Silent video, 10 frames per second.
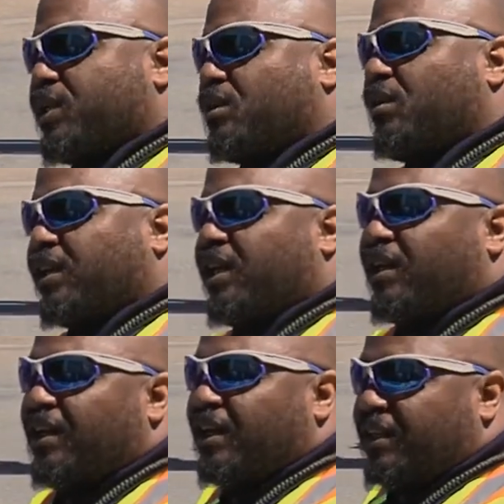
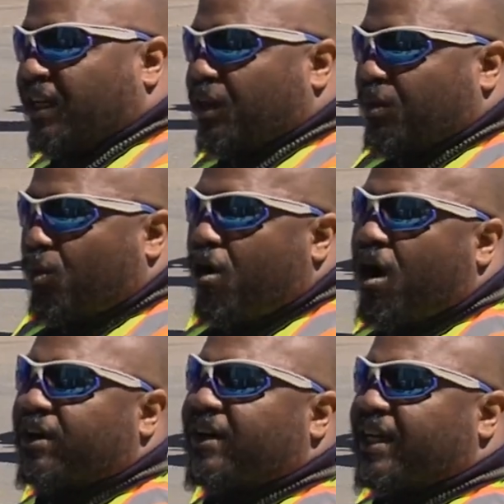looking to get
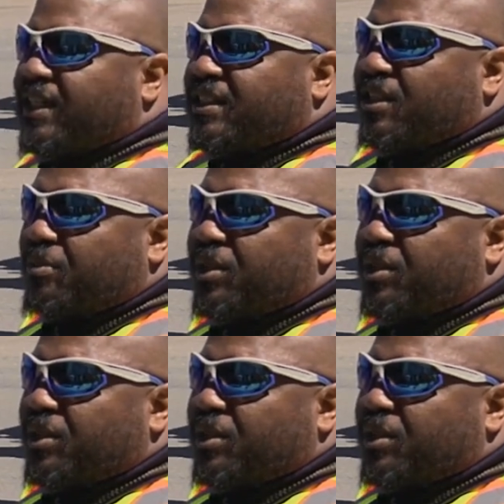water into the